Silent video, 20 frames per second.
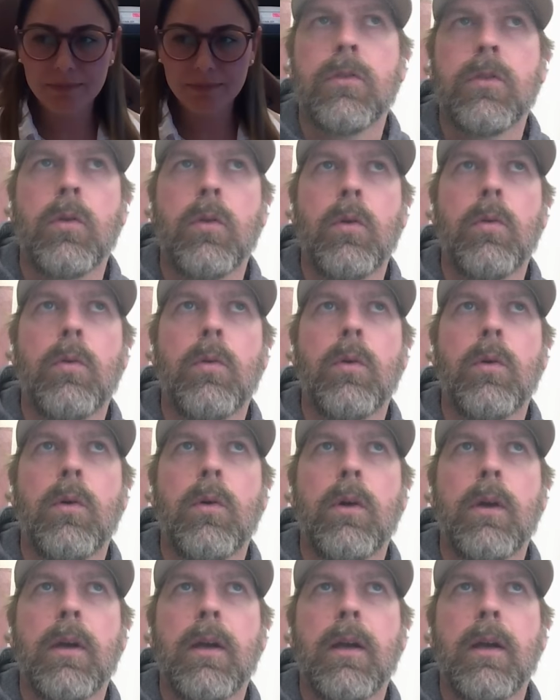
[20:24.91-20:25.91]

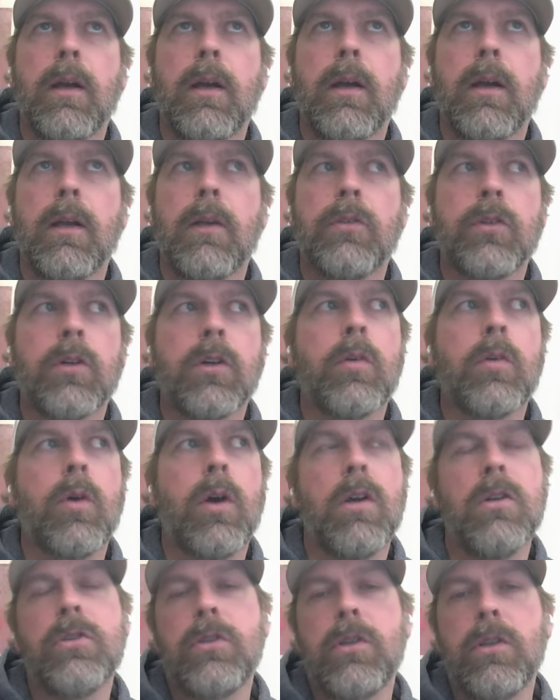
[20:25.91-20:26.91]
So, is there
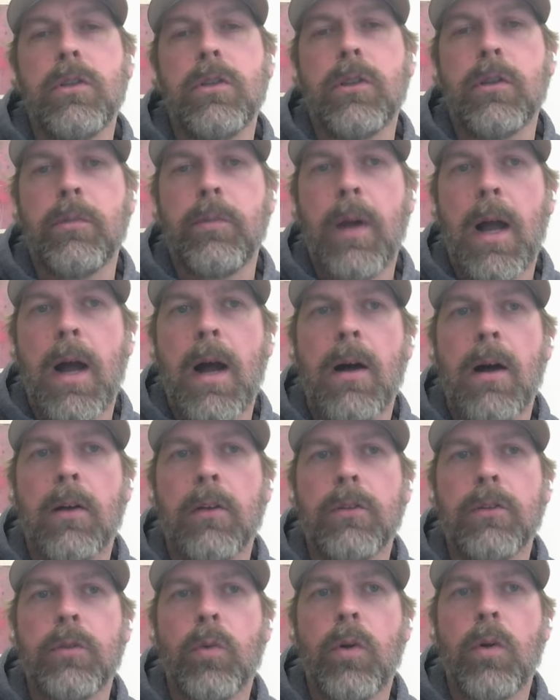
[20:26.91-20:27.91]
questions
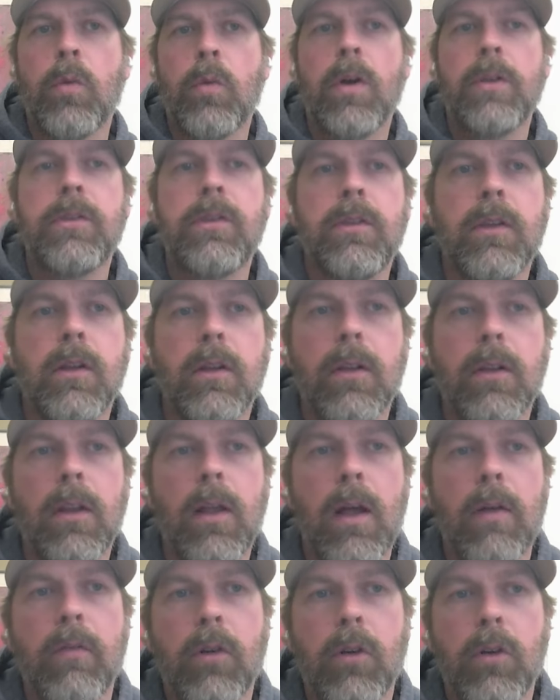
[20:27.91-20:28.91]
about what's the
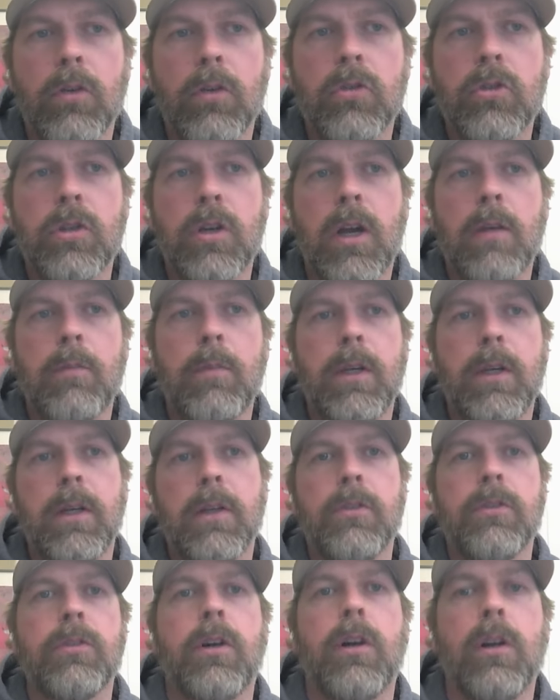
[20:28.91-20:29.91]
level should I be
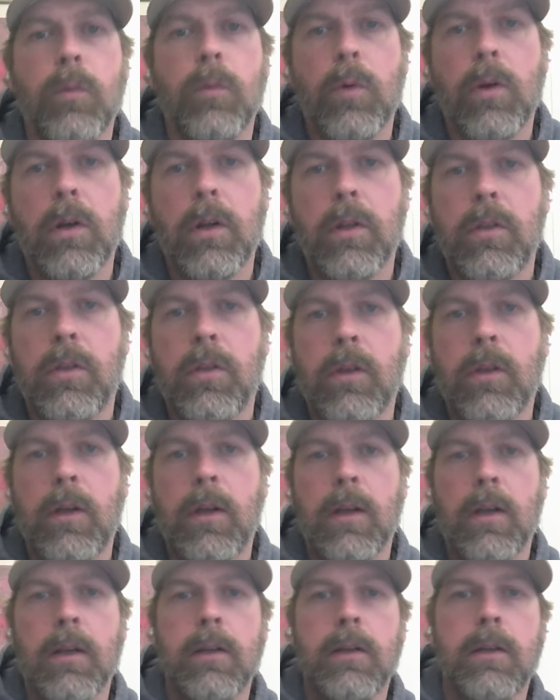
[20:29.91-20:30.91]
concerned with,
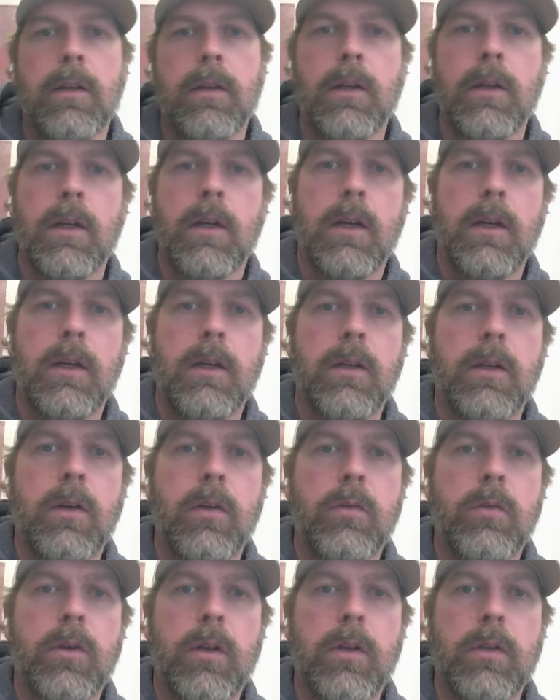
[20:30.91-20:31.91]
and
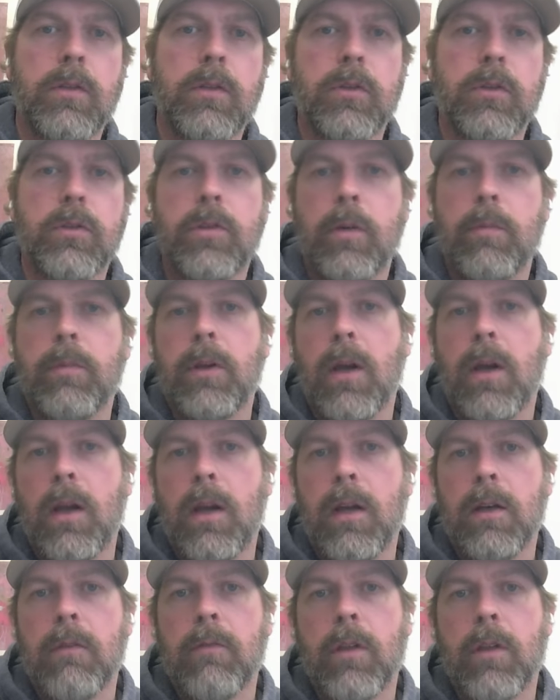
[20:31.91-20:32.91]
is there some
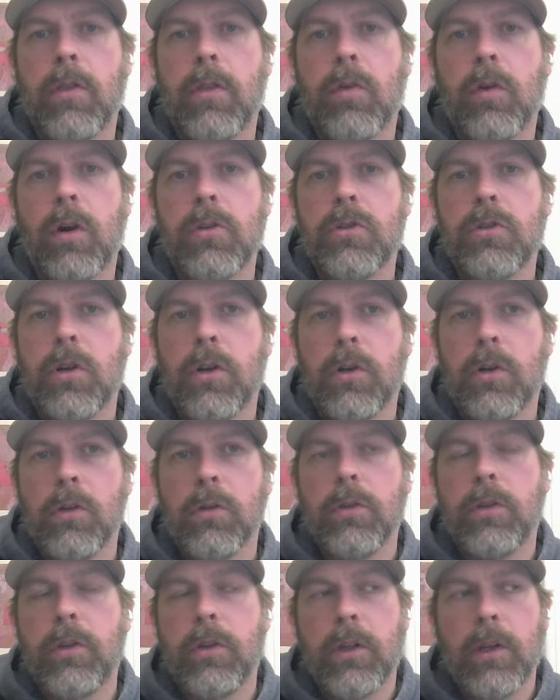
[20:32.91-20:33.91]
kind of a
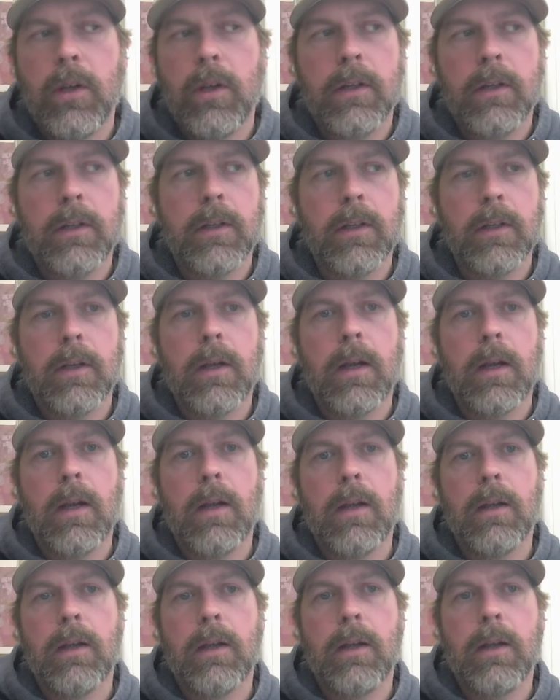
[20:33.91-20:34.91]
threshold that
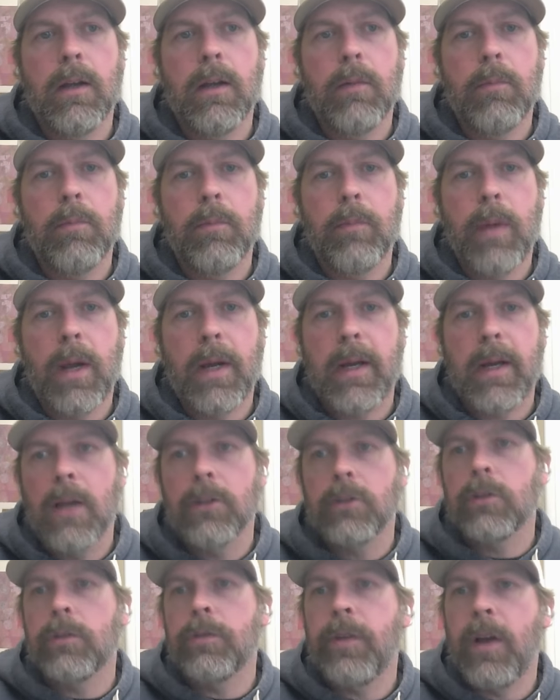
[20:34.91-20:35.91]
my
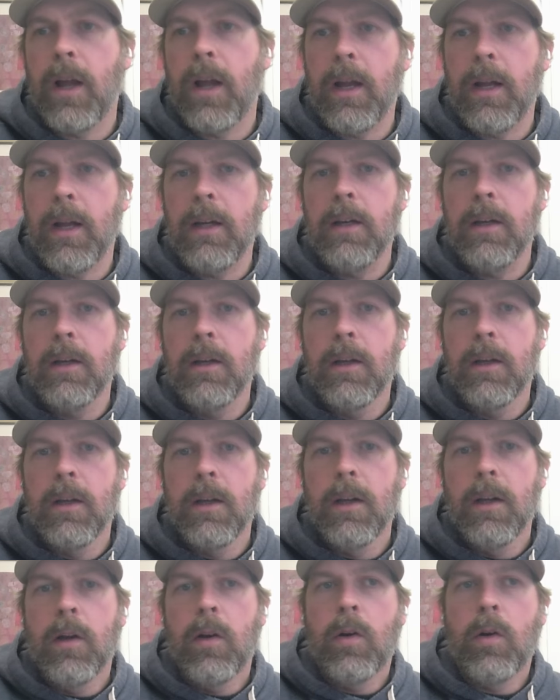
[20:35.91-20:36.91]
cows are fine,
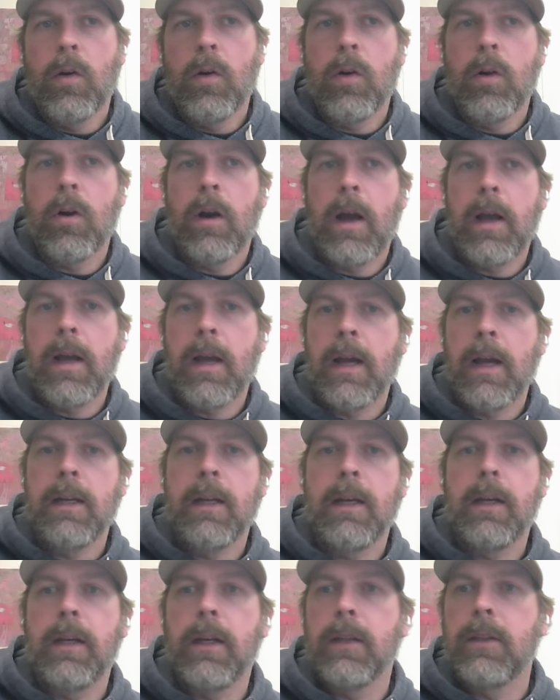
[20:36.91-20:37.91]
or I
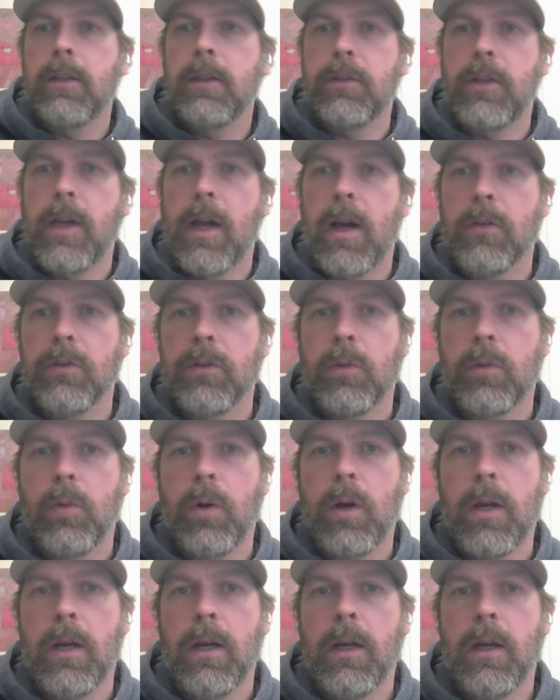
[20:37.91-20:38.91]
need to get these cows
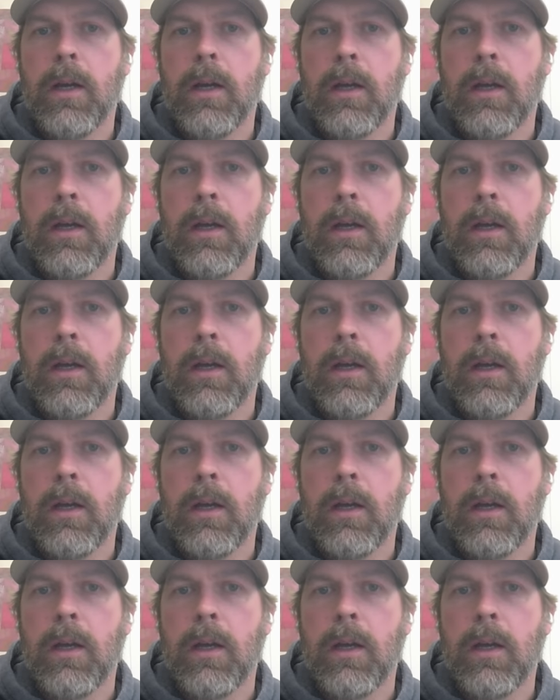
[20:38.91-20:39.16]
away?